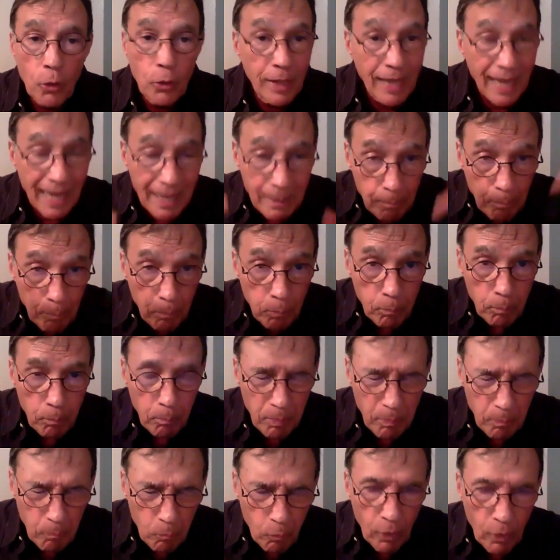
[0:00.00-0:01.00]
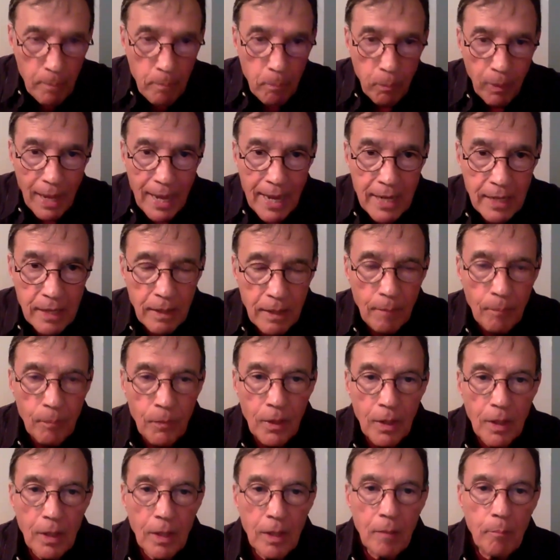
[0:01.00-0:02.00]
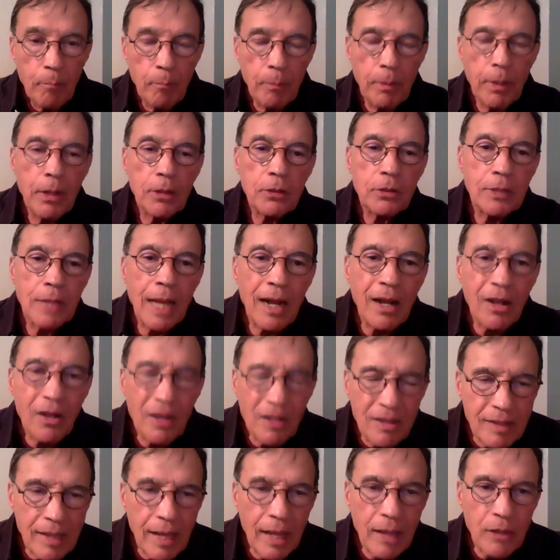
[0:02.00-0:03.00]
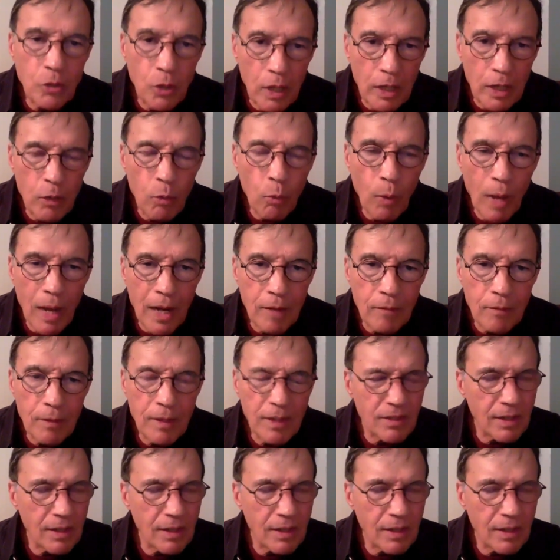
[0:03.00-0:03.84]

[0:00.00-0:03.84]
You can't replay it because it's not contextually relevant.